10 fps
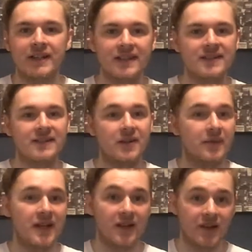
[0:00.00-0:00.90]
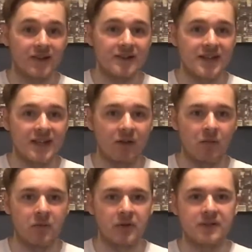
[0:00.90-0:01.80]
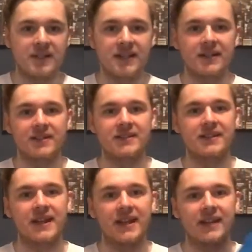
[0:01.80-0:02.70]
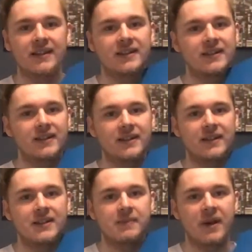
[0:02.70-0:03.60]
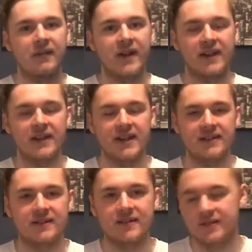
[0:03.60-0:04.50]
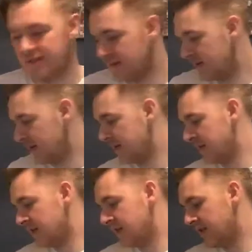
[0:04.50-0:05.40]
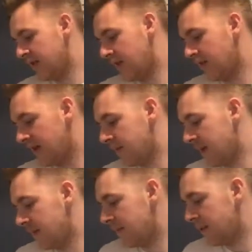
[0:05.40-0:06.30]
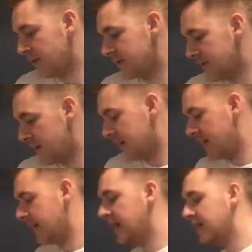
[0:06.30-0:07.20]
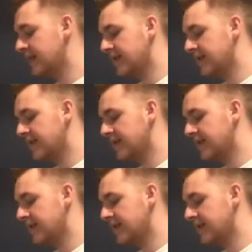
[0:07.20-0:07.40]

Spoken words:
This is going to be another sneaker unboxing. Today is a pair of Adidas. I'll get them out of the box quickly.